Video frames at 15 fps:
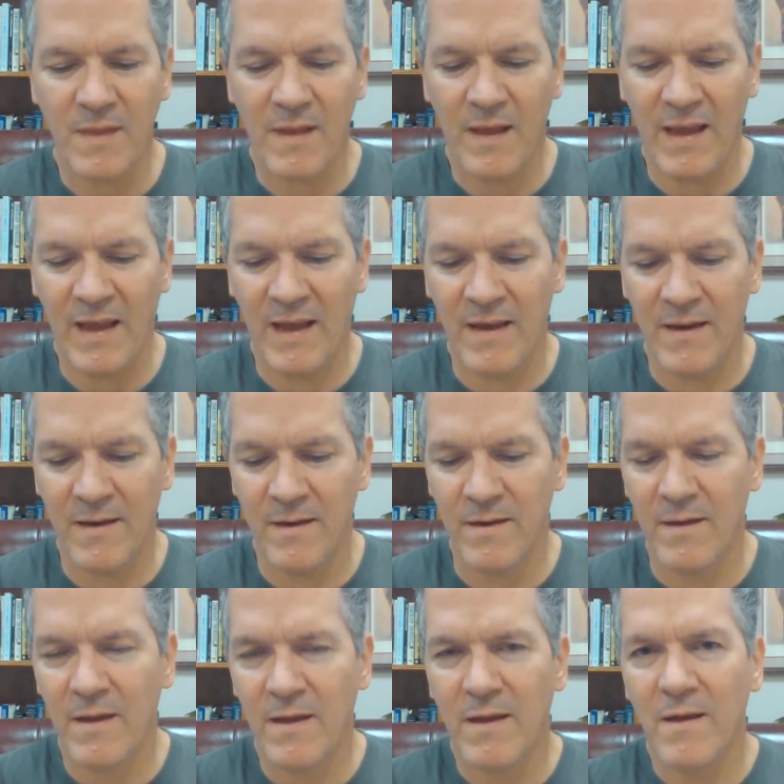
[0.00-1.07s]
And
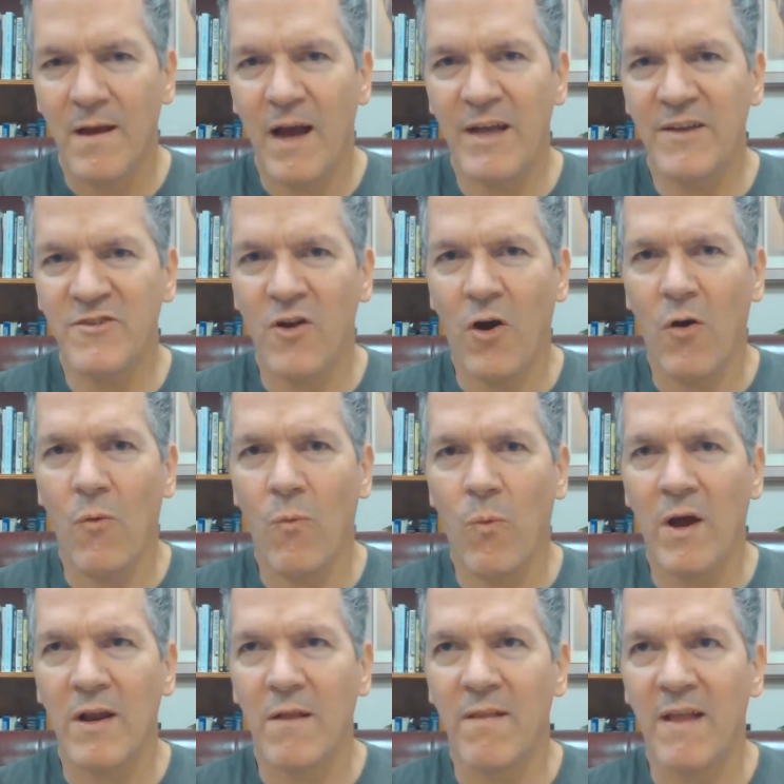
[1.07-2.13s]
I don't
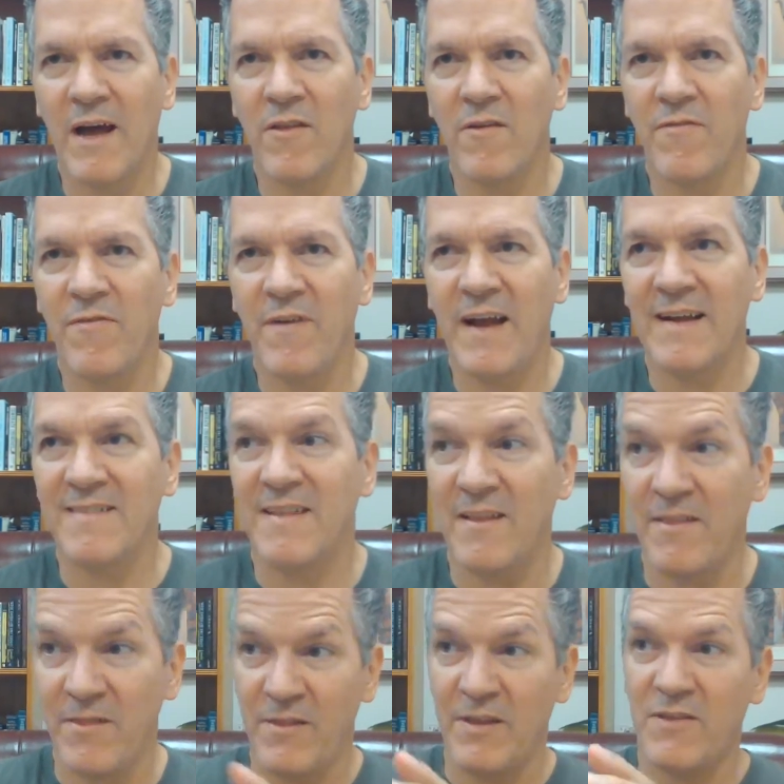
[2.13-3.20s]
want to allow the fact
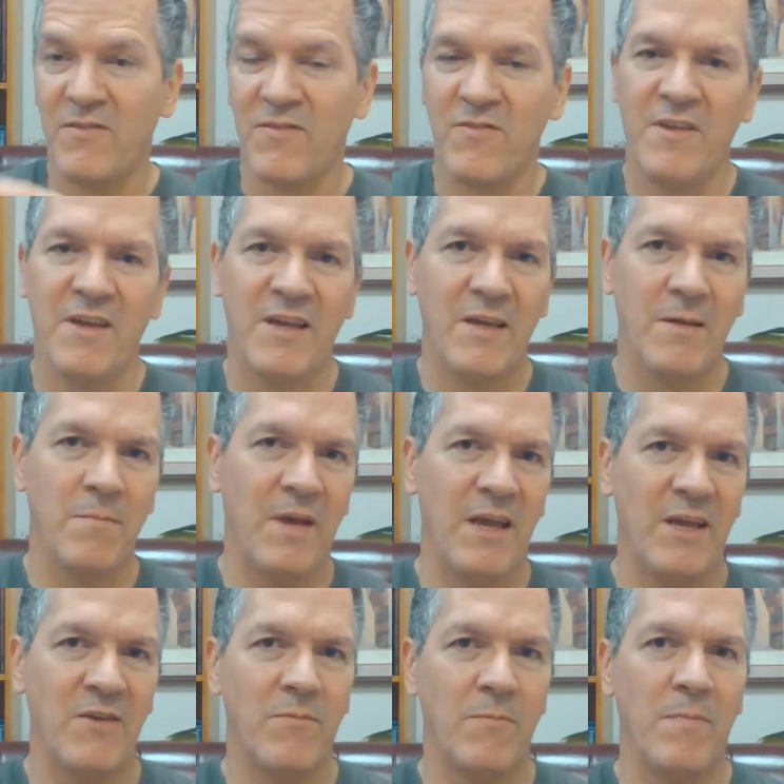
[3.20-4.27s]
that this thing
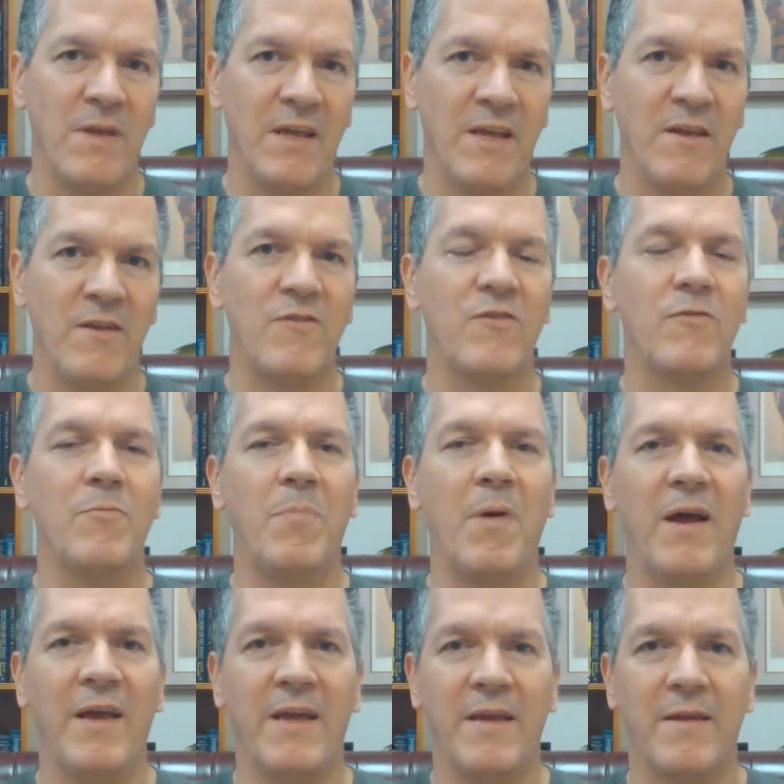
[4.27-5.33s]
made me
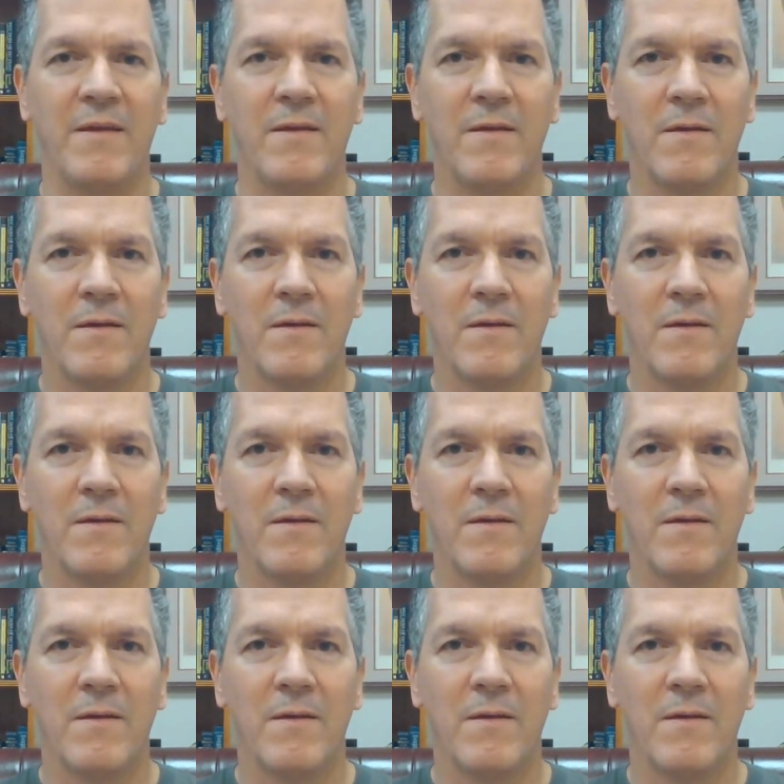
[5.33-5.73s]
spike